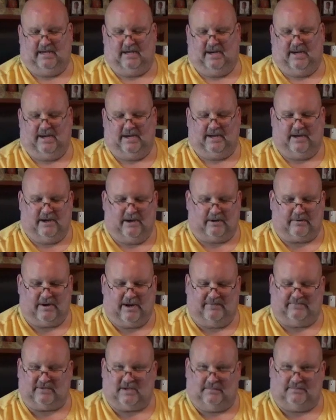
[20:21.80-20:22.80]
and an
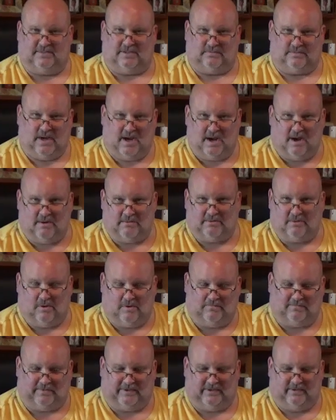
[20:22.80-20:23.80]
aircraft comes around,
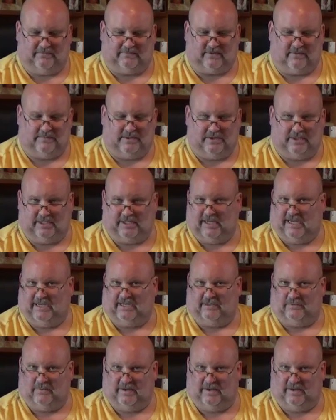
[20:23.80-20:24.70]
hopefully you've communicated